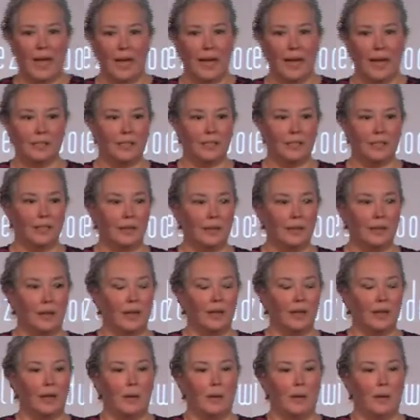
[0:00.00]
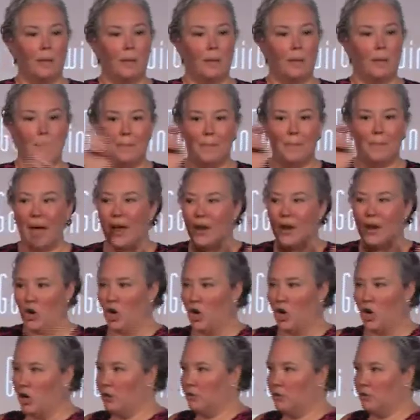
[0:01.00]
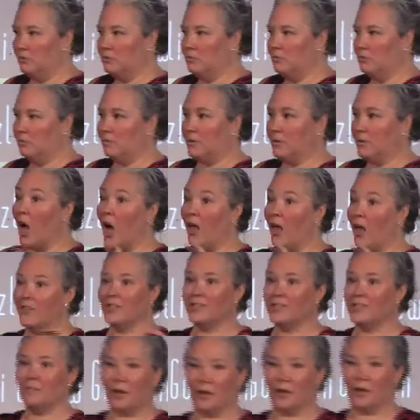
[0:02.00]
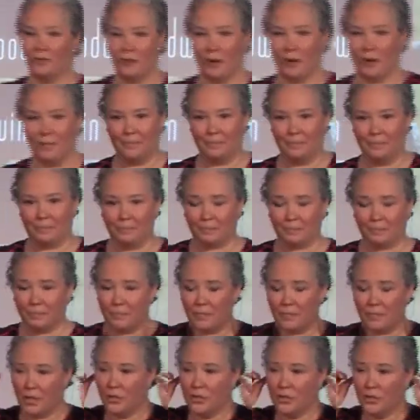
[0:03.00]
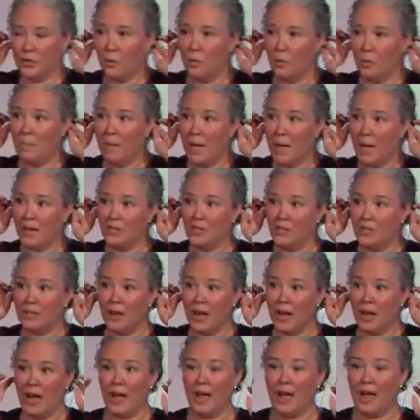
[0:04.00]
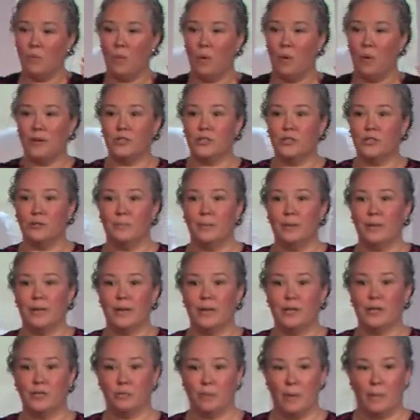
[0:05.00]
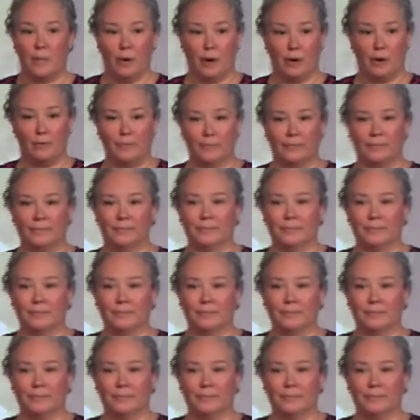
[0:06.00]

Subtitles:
get better on the spectrum. So imagine I want to be a swimmer.